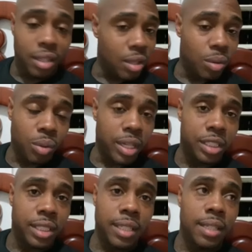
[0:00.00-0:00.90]
Don't do that
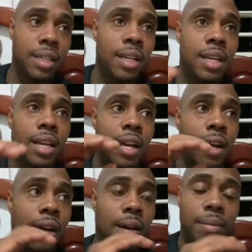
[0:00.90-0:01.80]
shit.
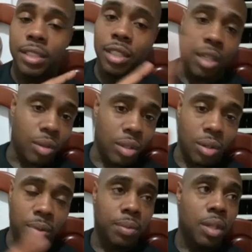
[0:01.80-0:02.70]
That's a
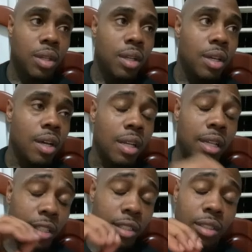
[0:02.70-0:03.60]
no.
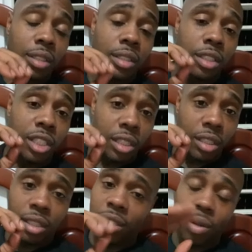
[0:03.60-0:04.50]
Unless she
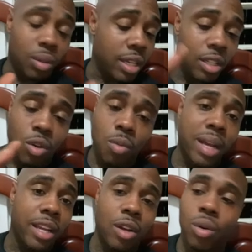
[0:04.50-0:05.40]
don't let no
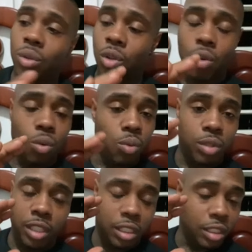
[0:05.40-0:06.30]
man go, no
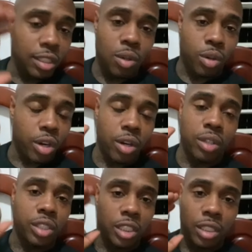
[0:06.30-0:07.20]

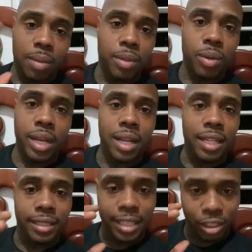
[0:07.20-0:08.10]
girls just come do that
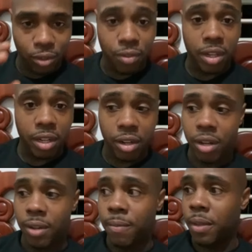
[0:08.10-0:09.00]
unless that's your fucking
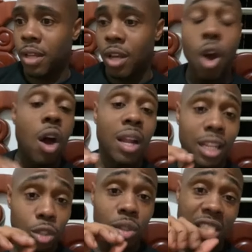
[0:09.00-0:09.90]
girl, or
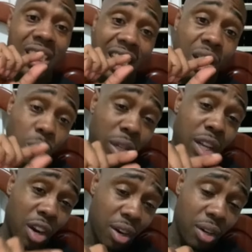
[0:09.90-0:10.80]
unless you're just dealing with
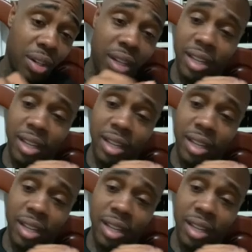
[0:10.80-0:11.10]
her.